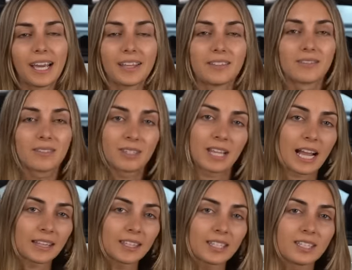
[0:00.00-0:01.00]
And
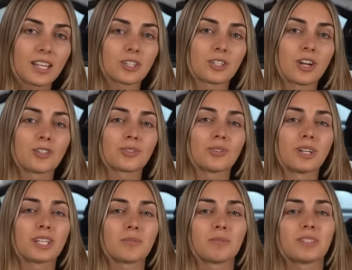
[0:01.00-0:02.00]
sadly, testosterone
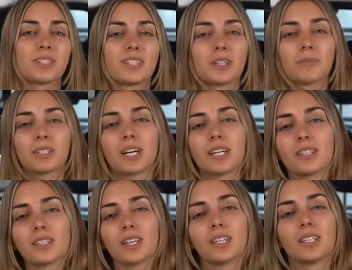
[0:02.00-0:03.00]
has been
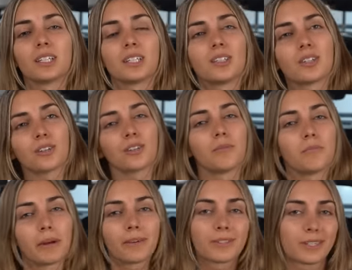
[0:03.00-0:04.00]
stigmatized and considered
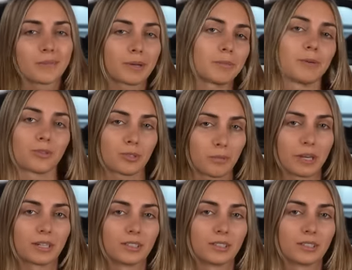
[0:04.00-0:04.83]
embarrassing by most men.